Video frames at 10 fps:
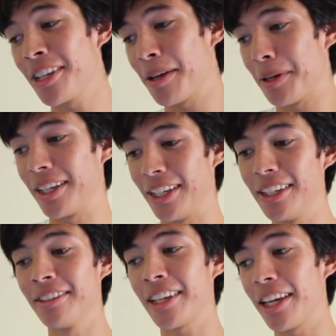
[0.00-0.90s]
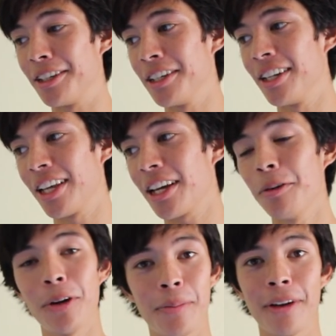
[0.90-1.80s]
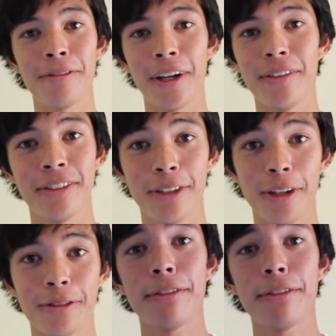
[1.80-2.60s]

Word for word: time I need to skate good, like I wear my favorite stuff.